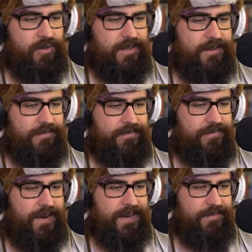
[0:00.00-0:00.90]
struggling,
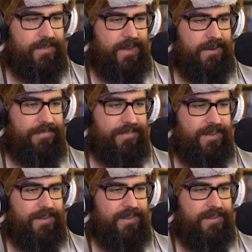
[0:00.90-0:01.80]
fighting for life.
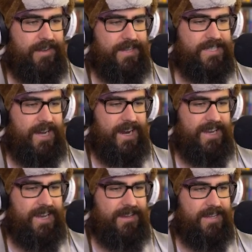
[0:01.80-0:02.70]
Yeah, that's
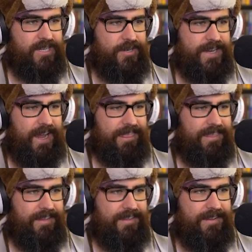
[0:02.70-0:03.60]
Kaede. That's her
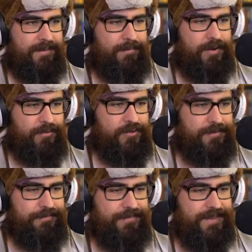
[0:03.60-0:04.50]
death. Pretty
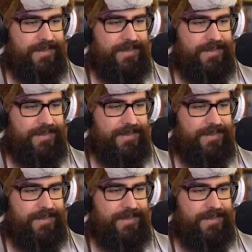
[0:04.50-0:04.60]
gruesome.